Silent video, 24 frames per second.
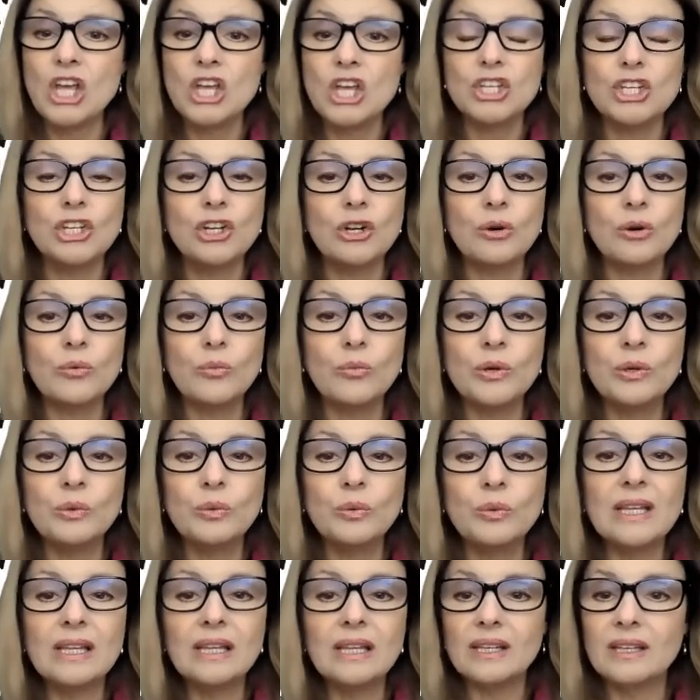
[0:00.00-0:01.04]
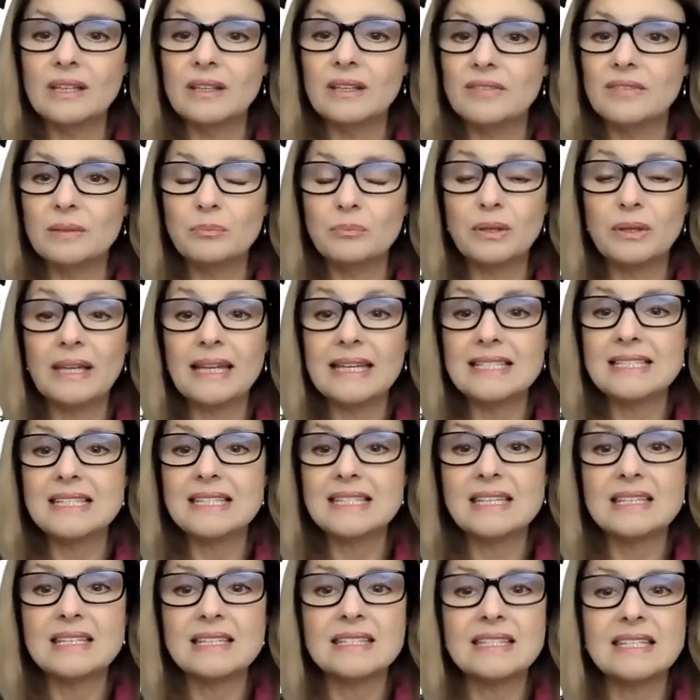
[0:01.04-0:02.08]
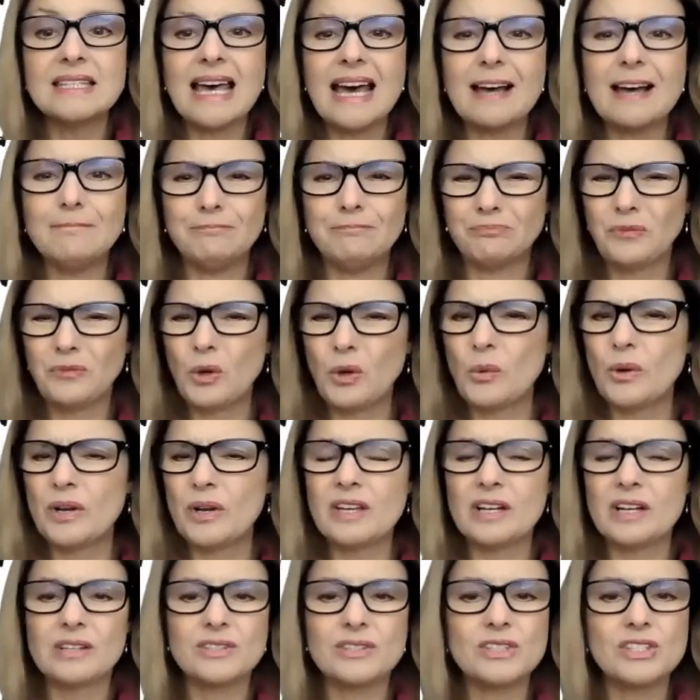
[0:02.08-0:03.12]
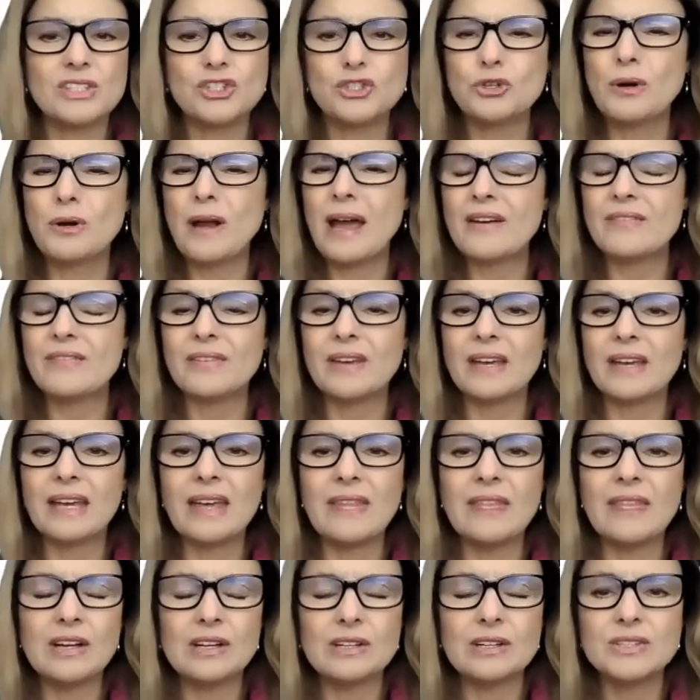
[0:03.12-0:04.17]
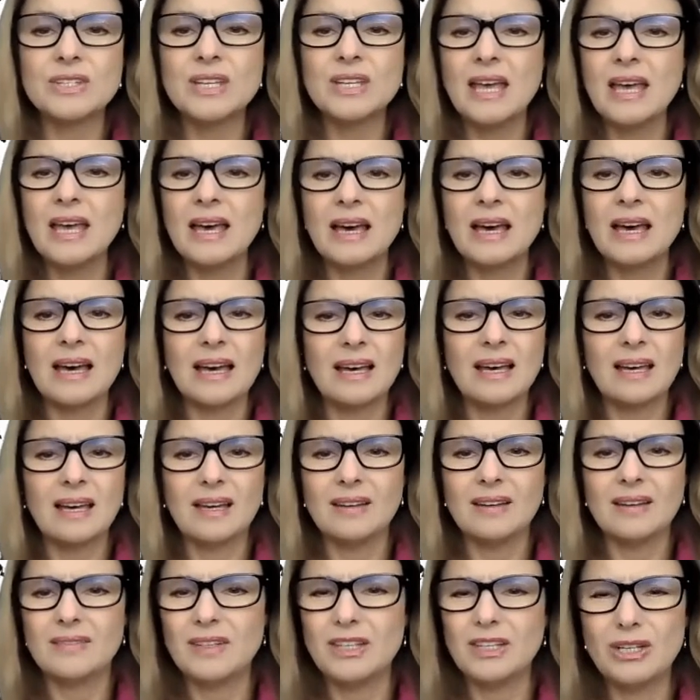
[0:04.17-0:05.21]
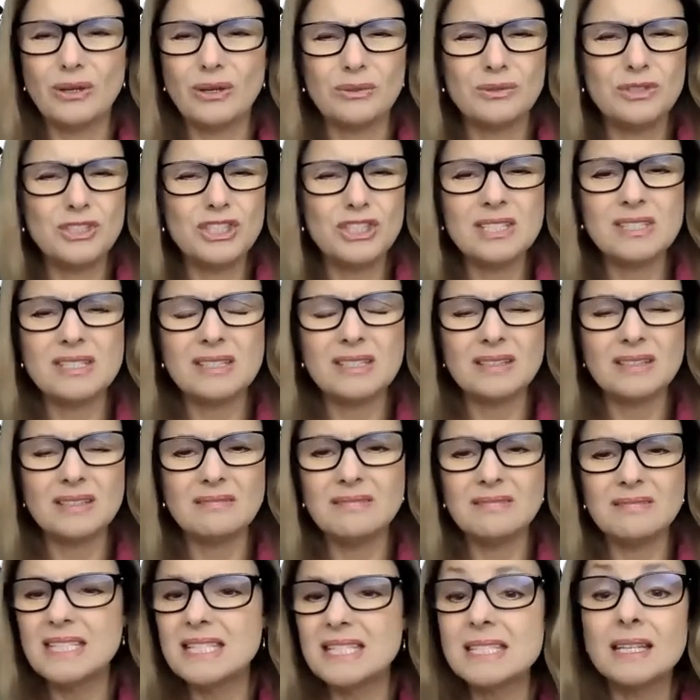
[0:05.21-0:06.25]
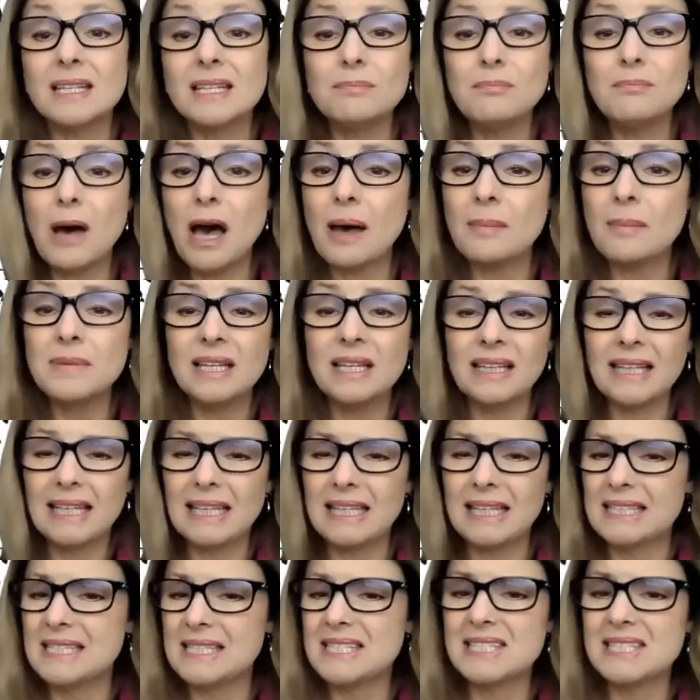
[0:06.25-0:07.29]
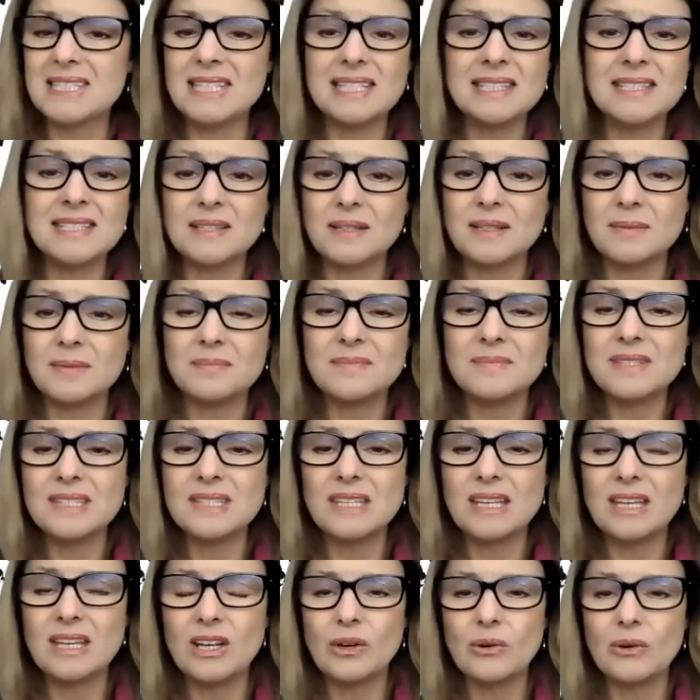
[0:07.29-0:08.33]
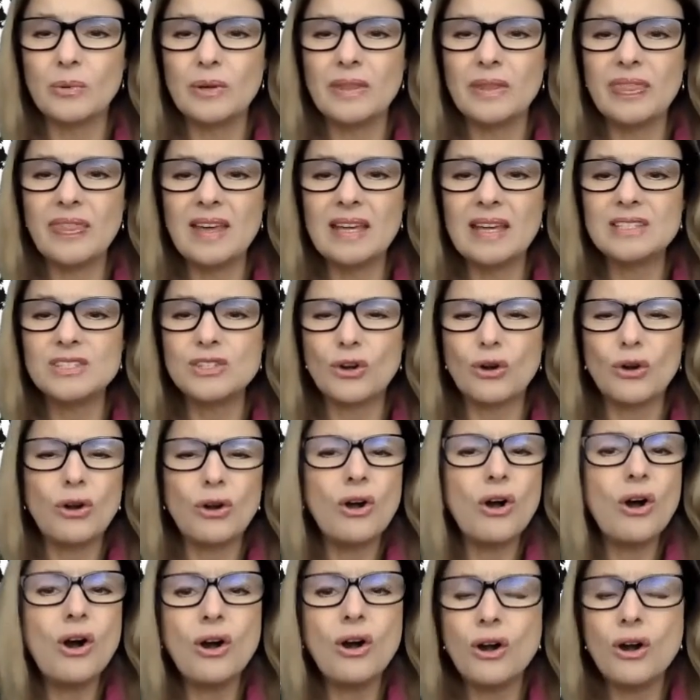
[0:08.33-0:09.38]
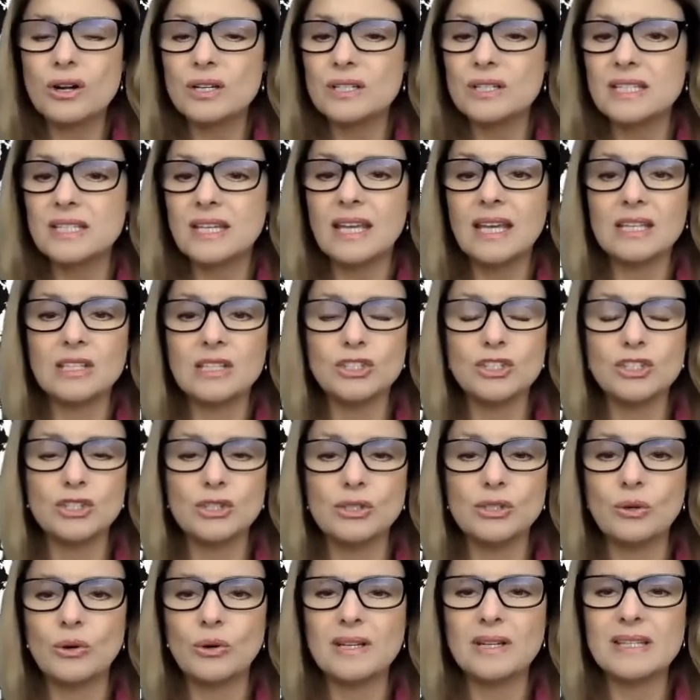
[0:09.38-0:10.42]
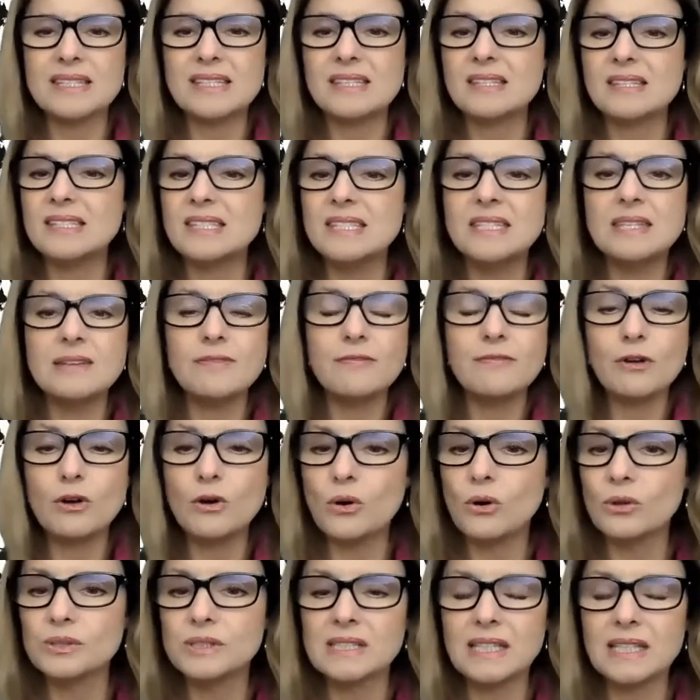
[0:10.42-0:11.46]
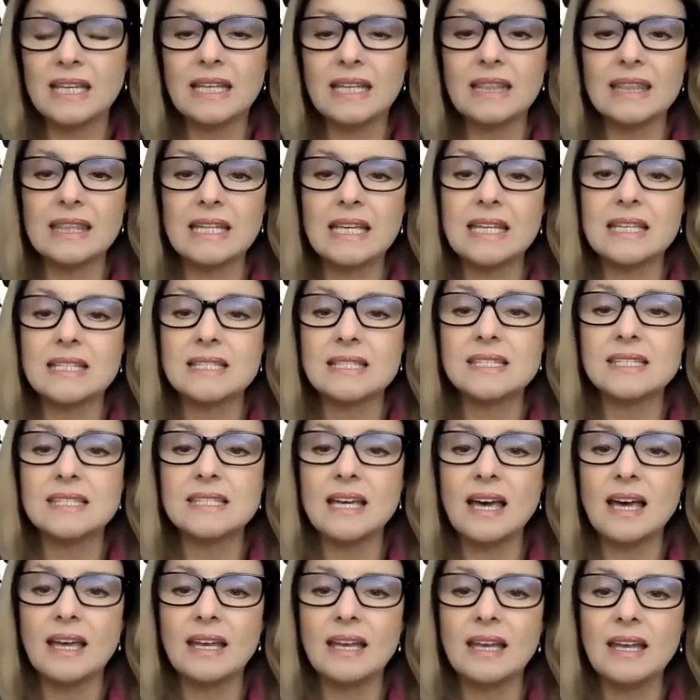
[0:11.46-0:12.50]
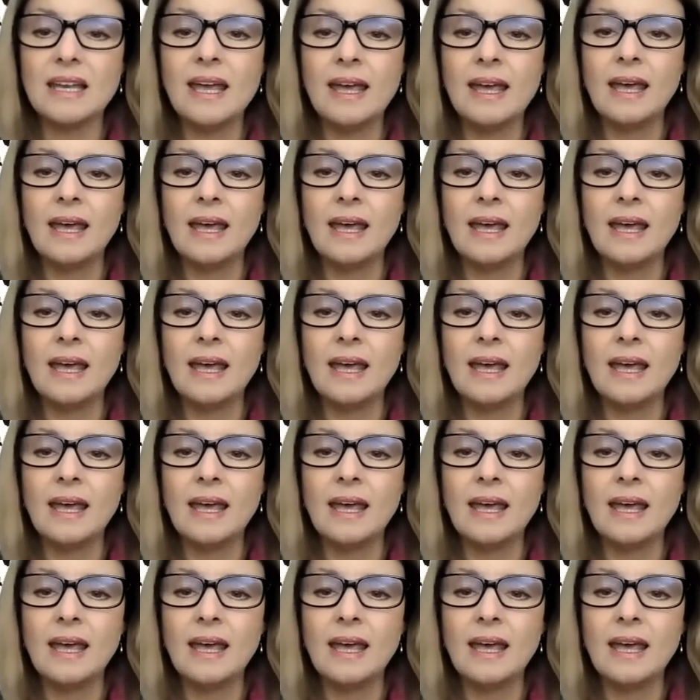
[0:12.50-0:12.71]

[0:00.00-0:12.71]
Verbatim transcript: You know, when we live in places that where there's traffic and there's uh, you know just discombobulated systems you know when things are hard to get to or it's difficult to get things done